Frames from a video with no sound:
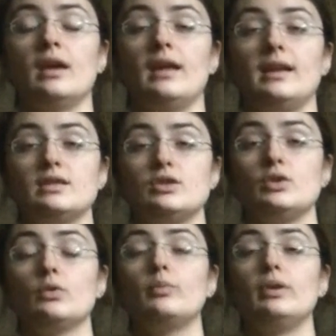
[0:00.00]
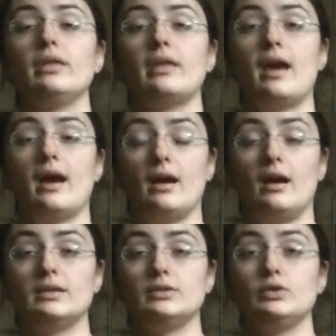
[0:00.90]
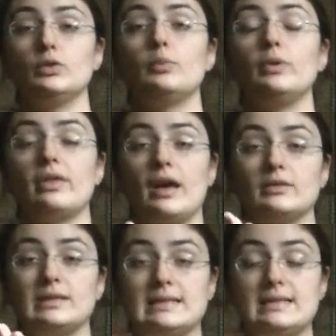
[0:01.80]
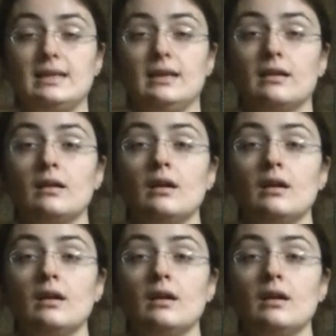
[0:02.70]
and as you breathe out and sing,